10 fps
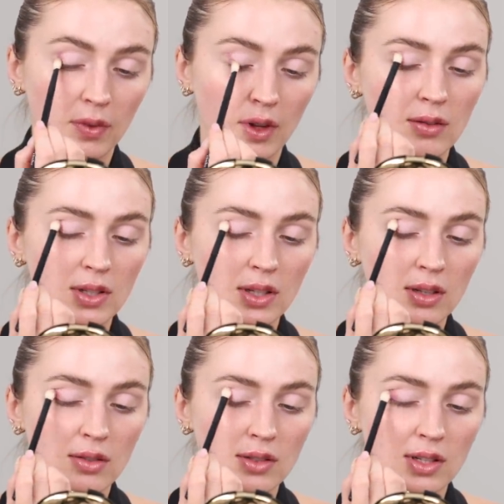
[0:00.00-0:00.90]
And I'm just gonna
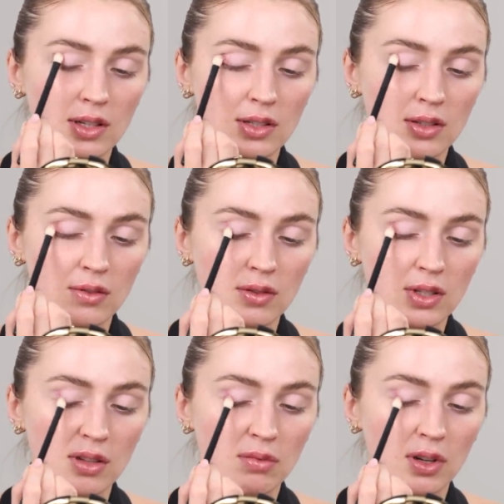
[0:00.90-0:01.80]
use this to
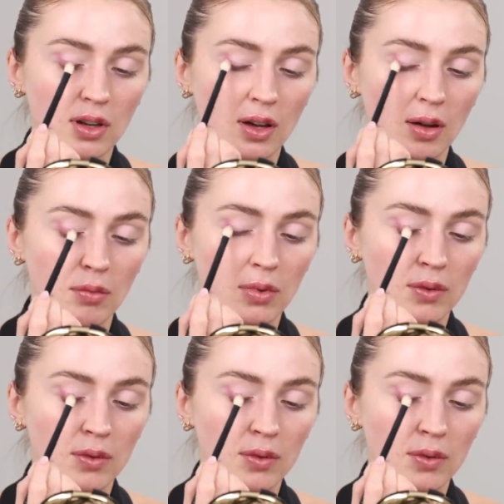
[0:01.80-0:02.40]
deepen up